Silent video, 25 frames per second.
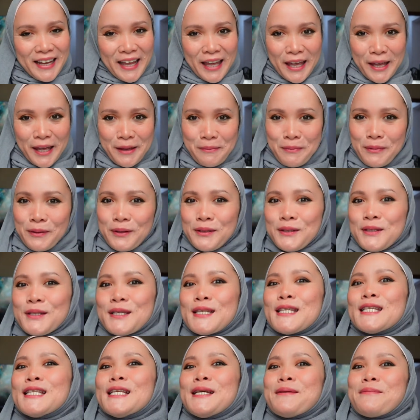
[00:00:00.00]
able to
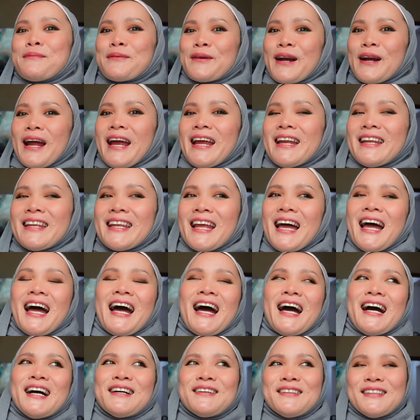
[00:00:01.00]
sleep right
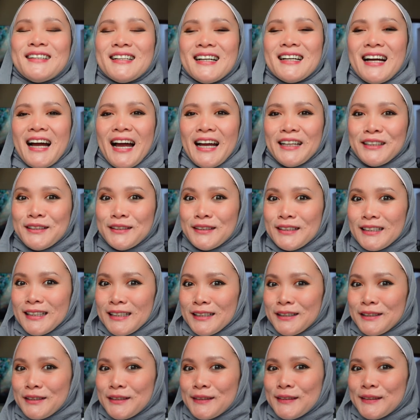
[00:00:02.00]
now. I don't
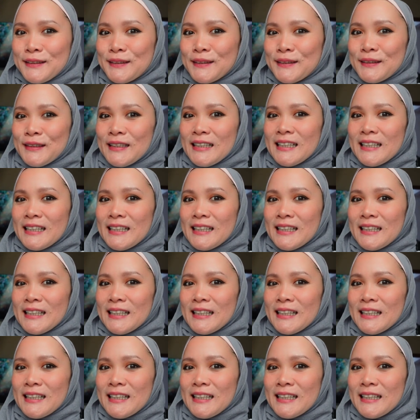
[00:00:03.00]
need to